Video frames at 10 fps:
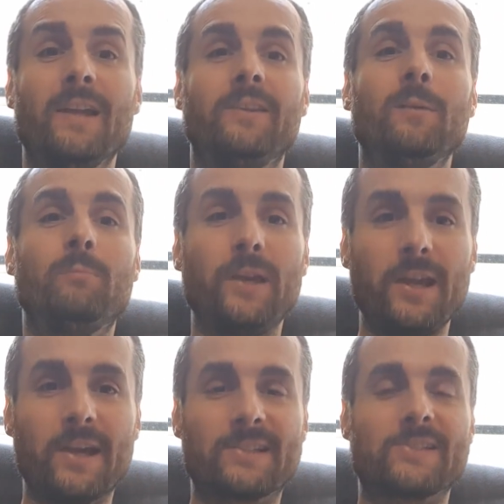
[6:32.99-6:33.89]
the
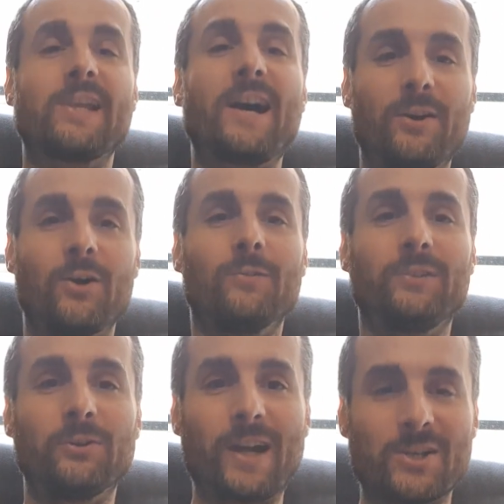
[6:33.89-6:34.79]
big star
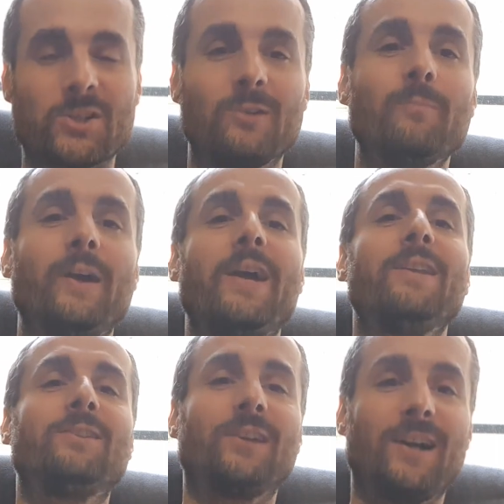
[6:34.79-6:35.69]
of the Russian
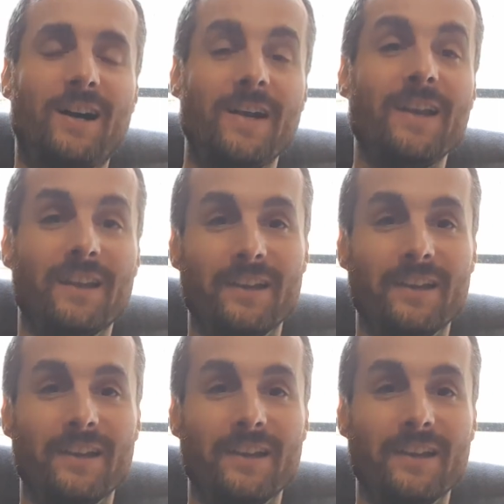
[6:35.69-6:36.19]
media.